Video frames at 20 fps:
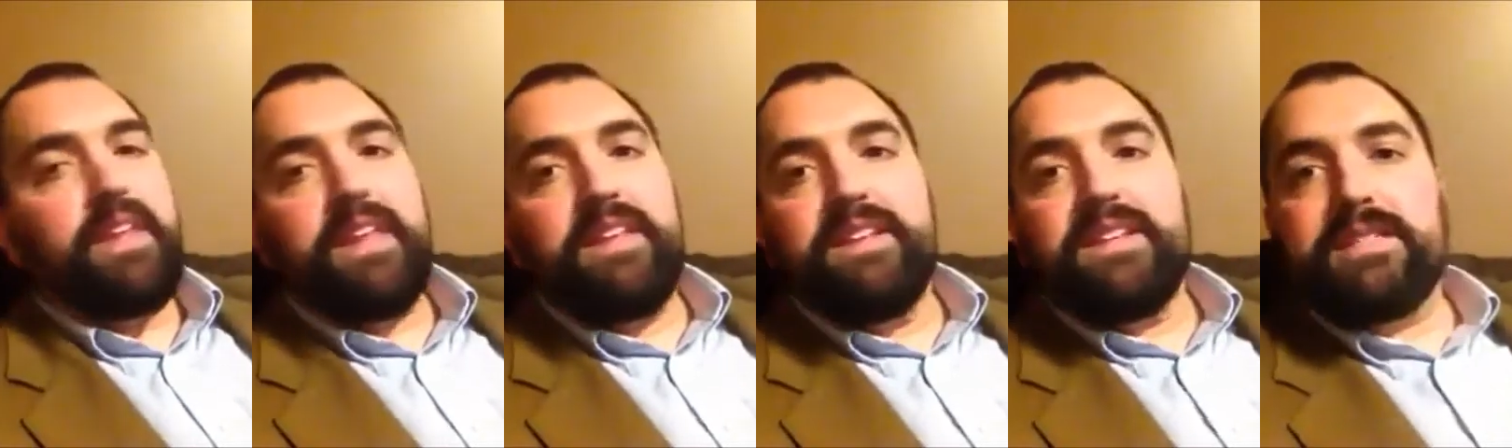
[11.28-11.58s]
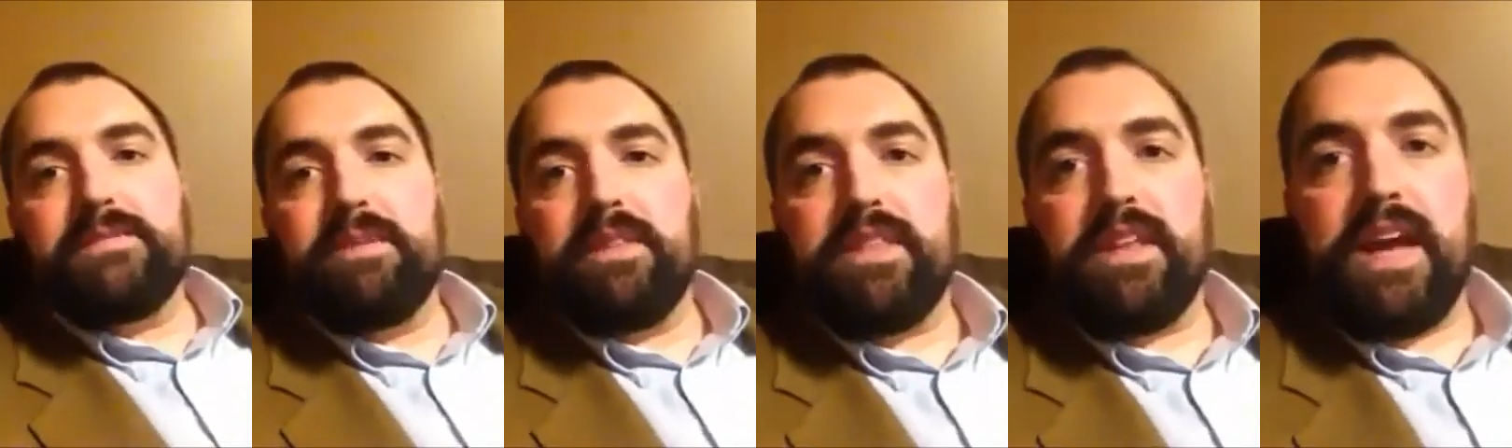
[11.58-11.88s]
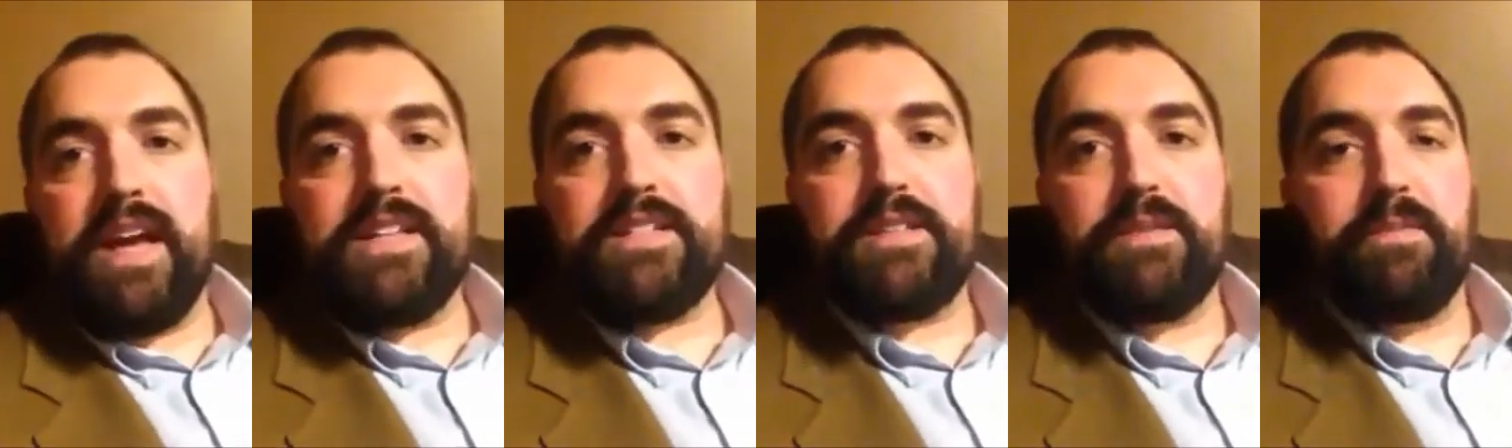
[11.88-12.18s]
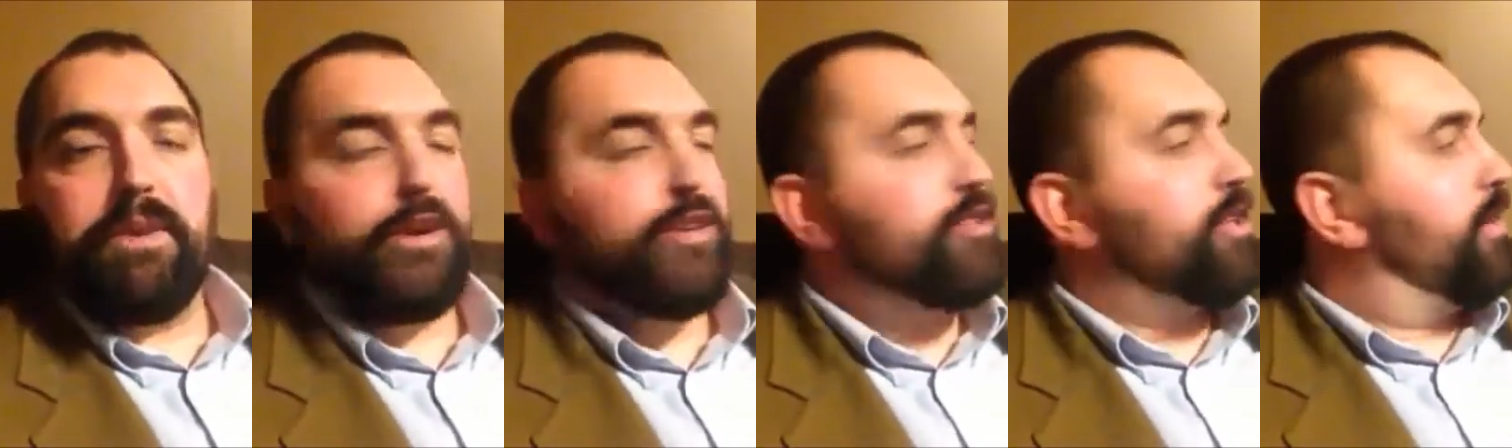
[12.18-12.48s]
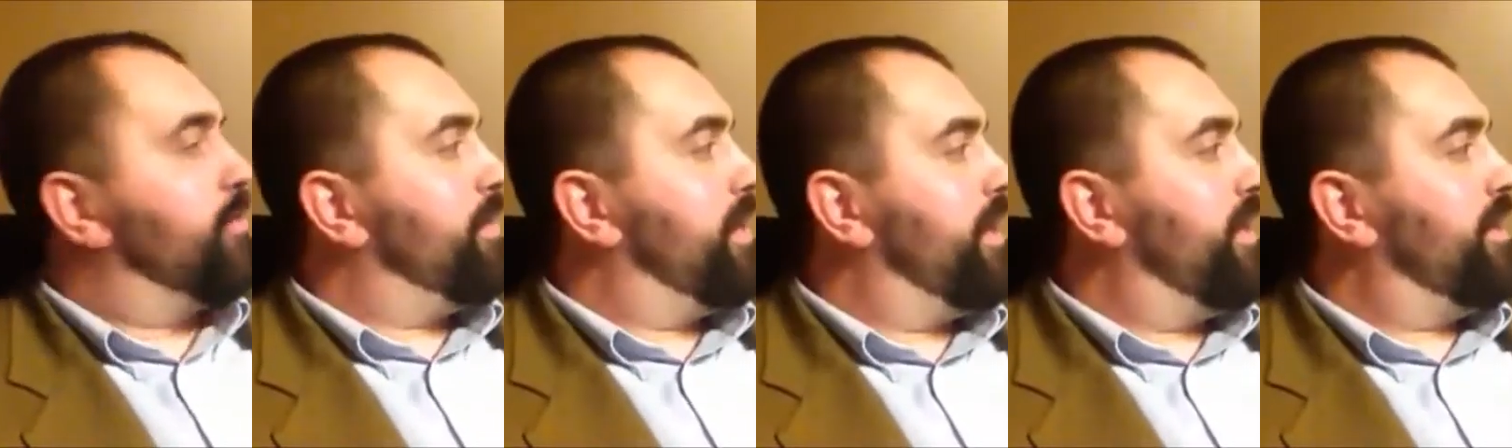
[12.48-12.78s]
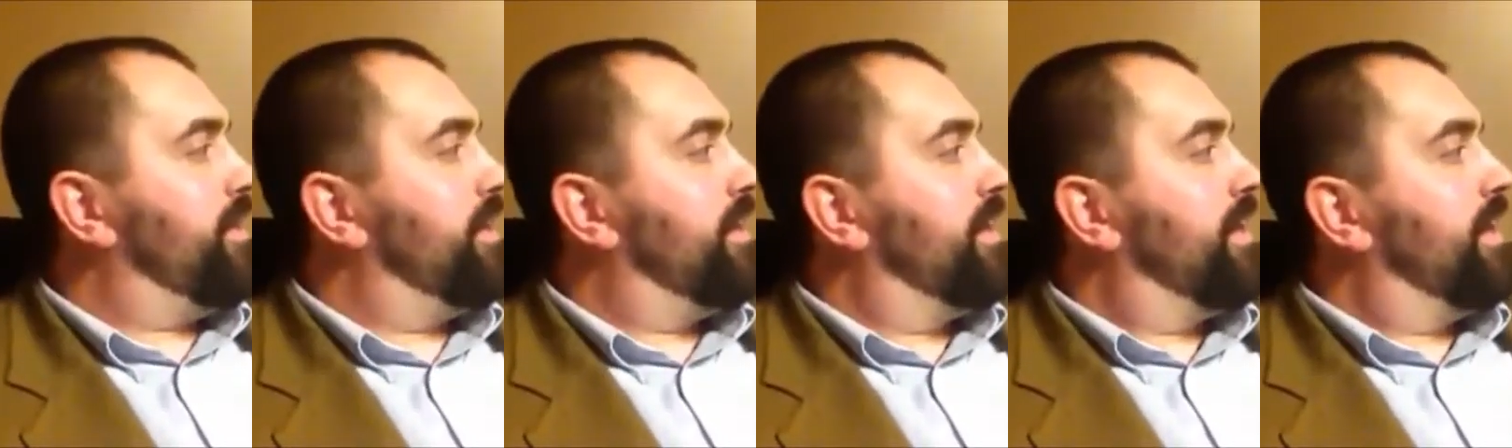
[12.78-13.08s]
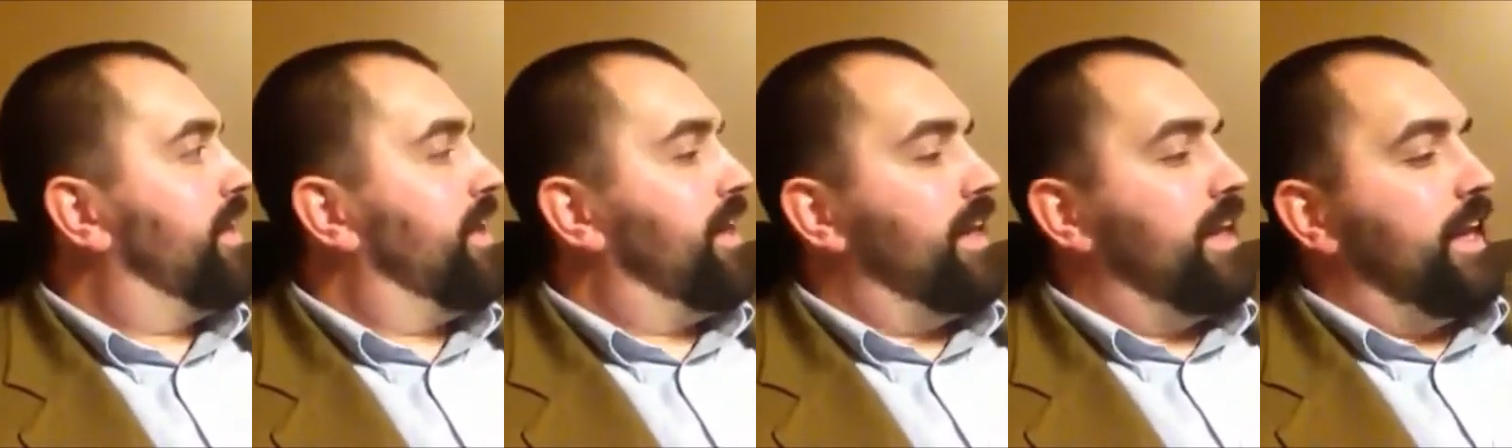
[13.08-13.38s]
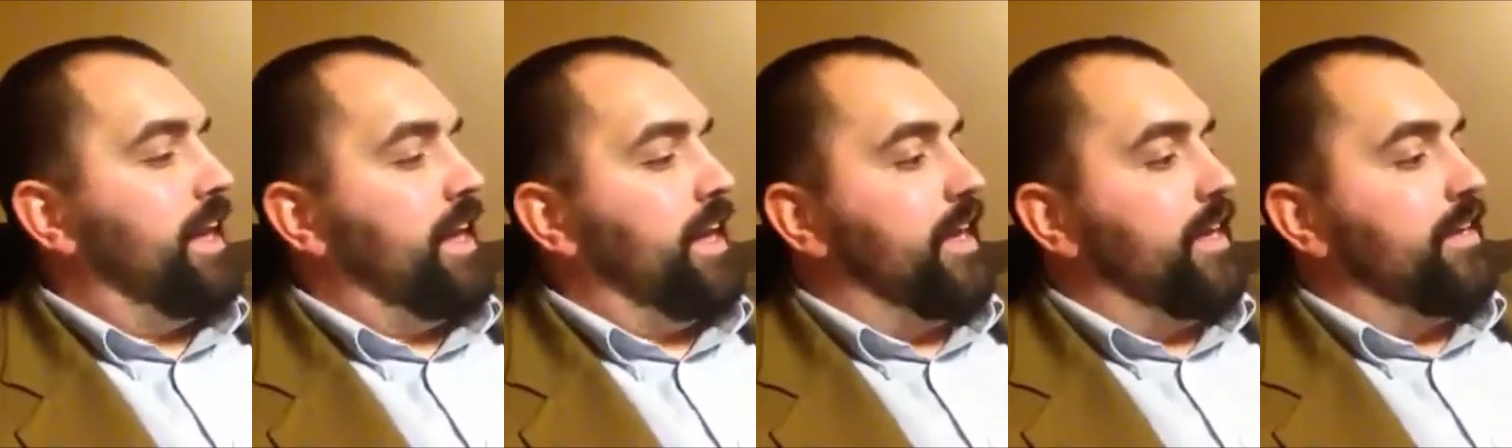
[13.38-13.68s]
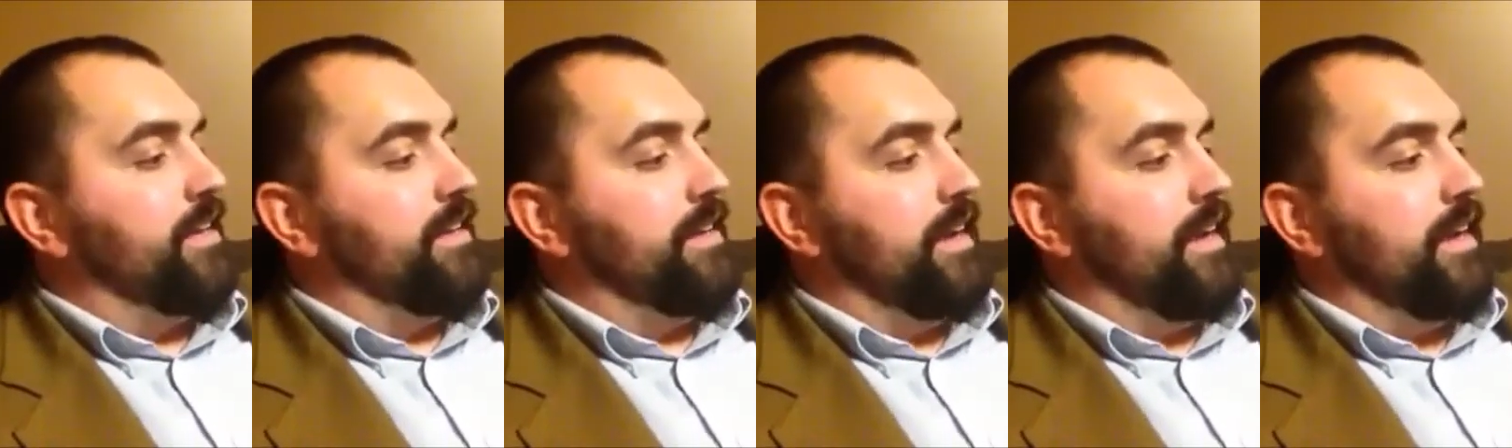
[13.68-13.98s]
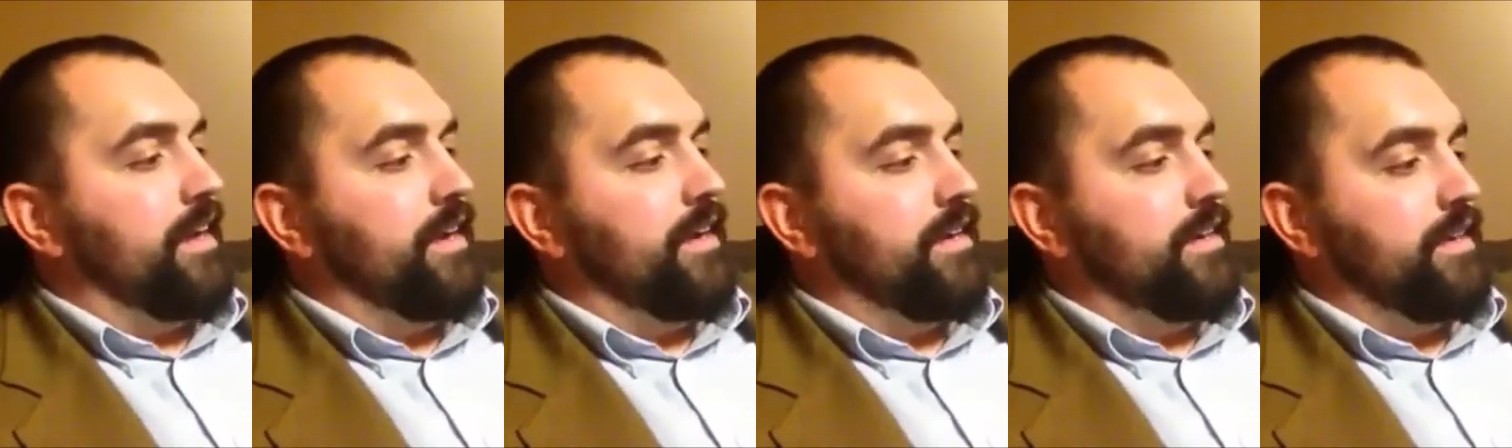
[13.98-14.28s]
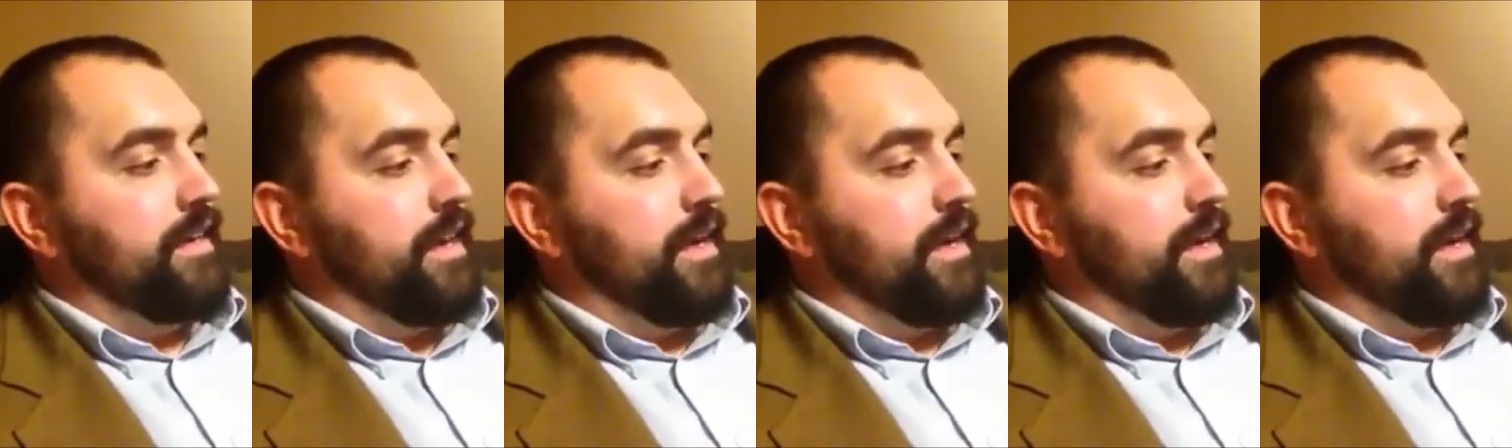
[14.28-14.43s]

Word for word: this is Matthias the Meerschaum Man, and uh,